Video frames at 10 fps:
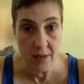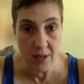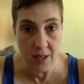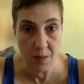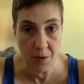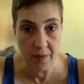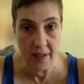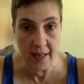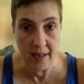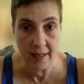to disproving
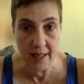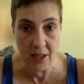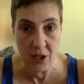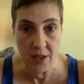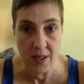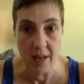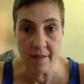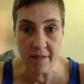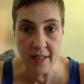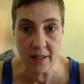the allegations and
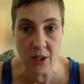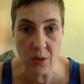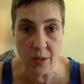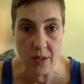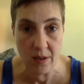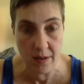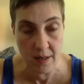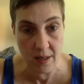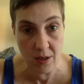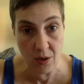vital to his
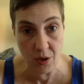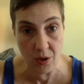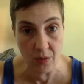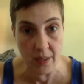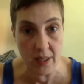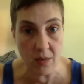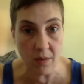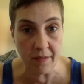constitutional right to a